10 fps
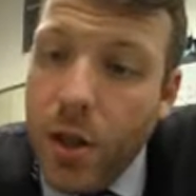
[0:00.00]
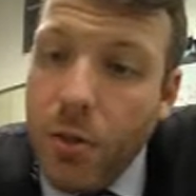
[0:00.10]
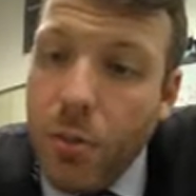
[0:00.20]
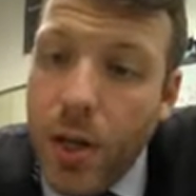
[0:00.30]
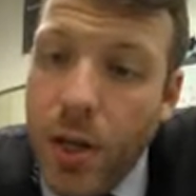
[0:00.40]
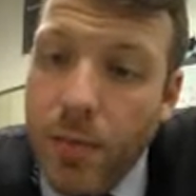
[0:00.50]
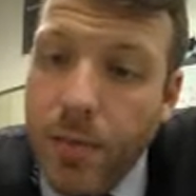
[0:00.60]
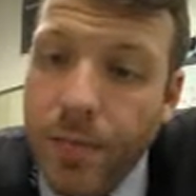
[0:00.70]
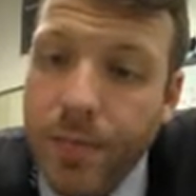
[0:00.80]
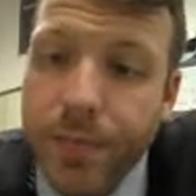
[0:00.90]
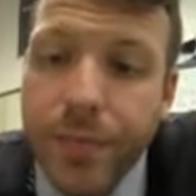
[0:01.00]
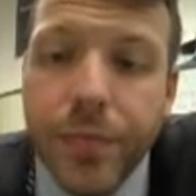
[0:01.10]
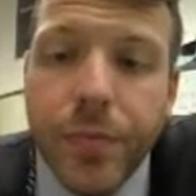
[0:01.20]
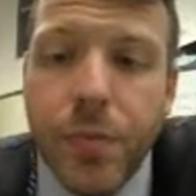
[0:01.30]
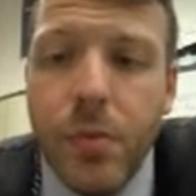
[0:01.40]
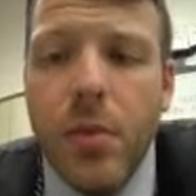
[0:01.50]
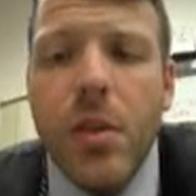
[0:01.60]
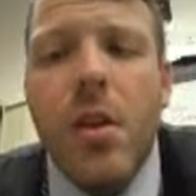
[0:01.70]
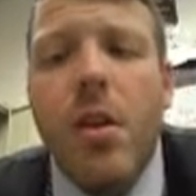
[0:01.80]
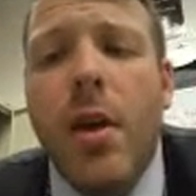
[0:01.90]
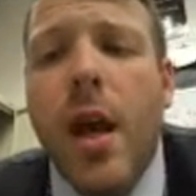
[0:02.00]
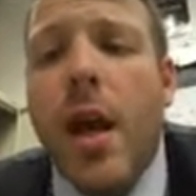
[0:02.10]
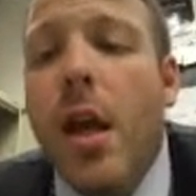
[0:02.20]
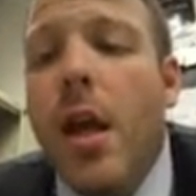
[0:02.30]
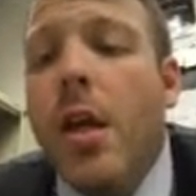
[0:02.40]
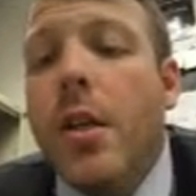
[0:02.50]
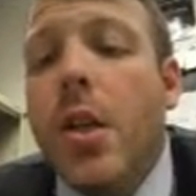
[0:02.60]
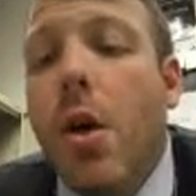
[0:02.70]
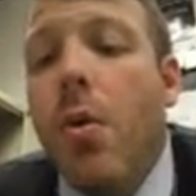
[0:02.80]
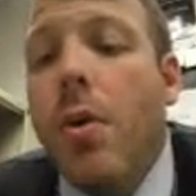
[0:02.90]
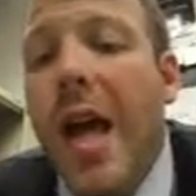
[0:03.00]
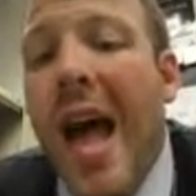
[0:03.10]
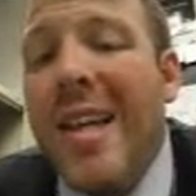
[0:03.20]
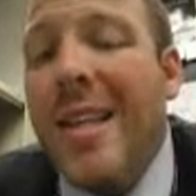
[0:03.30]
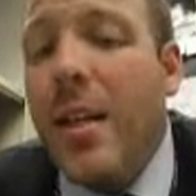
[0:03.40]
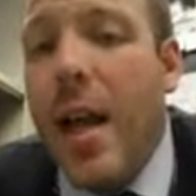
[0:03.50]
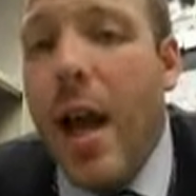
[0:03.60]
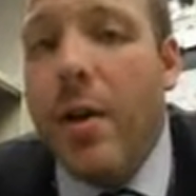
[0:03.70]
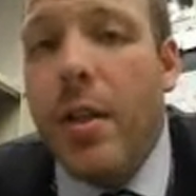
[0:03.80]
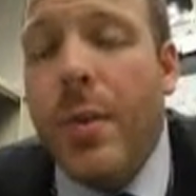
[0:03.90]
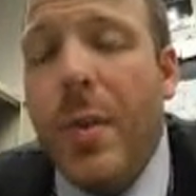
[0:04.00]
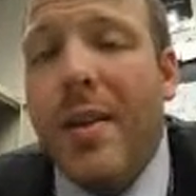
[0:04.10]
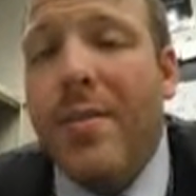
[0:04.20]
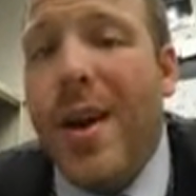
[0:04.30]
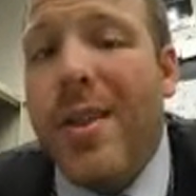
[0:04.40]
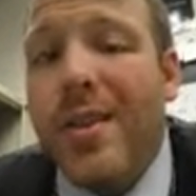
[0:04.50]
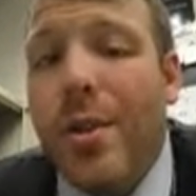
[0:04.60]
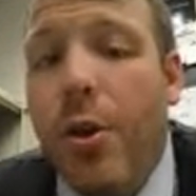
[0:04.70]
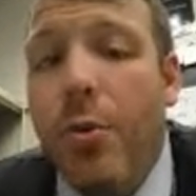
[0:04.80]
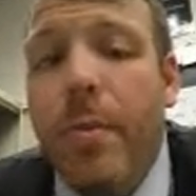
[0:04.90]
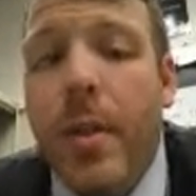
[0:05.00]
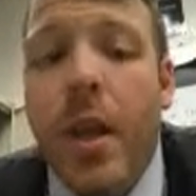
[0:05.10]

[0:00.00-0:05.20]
3. Okay, so the idea now is that we have to find the slope.